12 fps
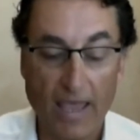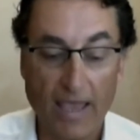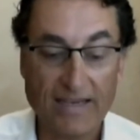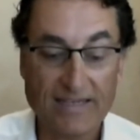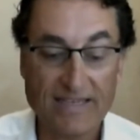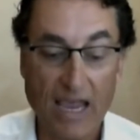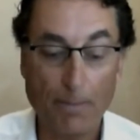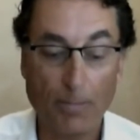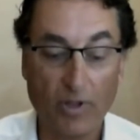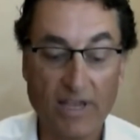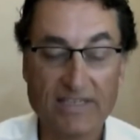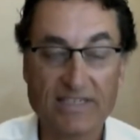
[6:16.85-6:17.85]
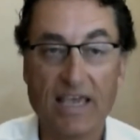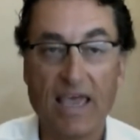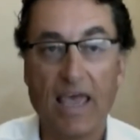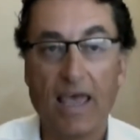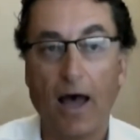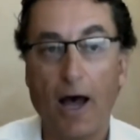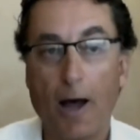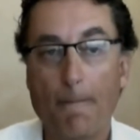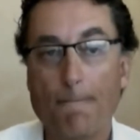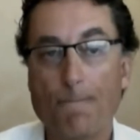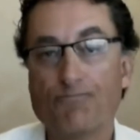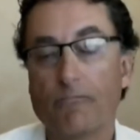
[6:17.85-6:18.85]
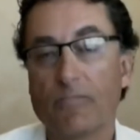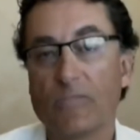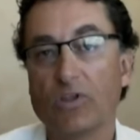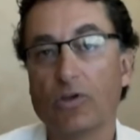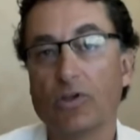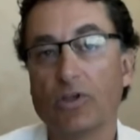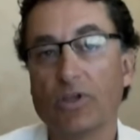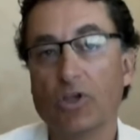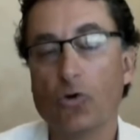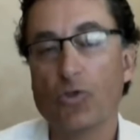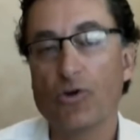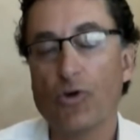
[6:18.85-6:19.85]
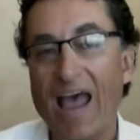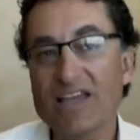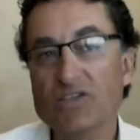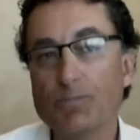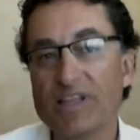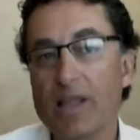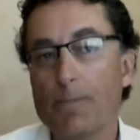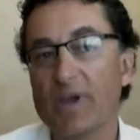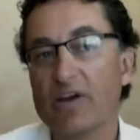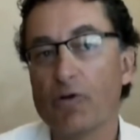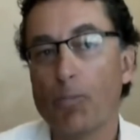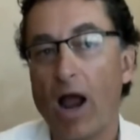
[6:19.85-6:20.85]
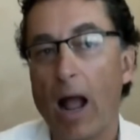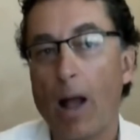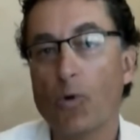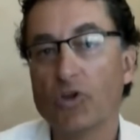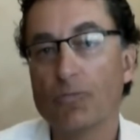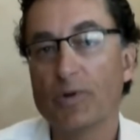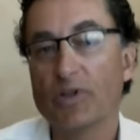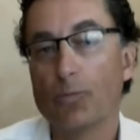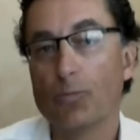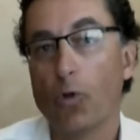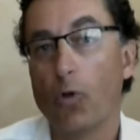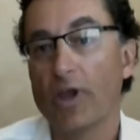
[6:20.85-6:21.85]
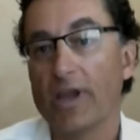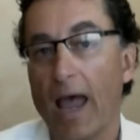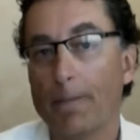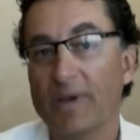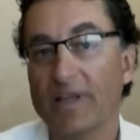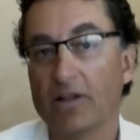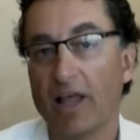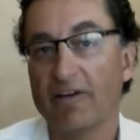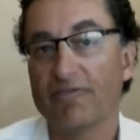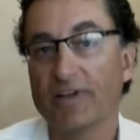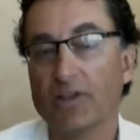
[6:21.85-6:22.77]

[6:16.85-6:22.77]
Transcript: An example is, there hasn't been that big of a problem when you've been deploying IP telephony.